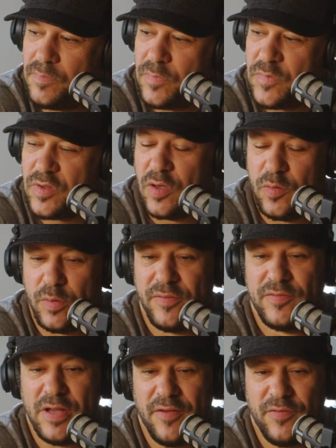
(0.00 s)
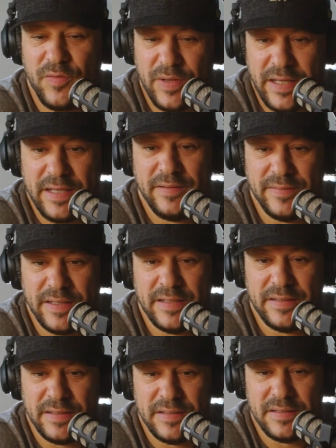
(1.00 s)
So we've definitely
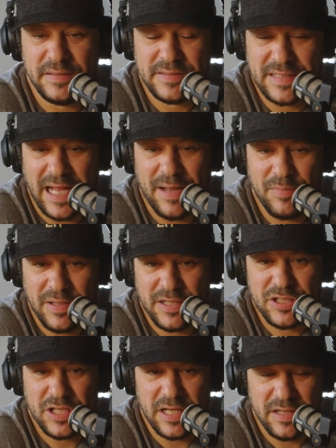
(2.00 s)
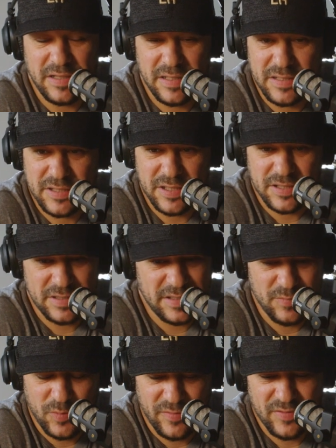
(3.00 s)
uh, uh, established, and it's just
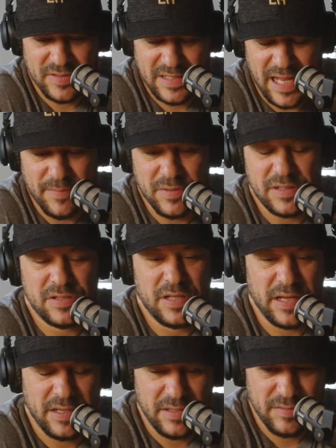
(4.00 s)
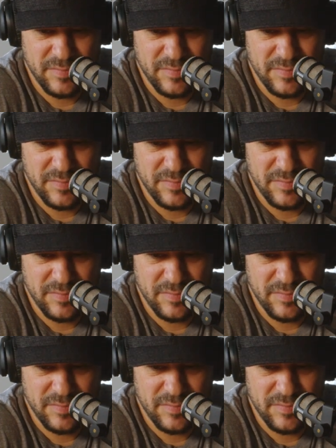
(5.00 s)
we've established like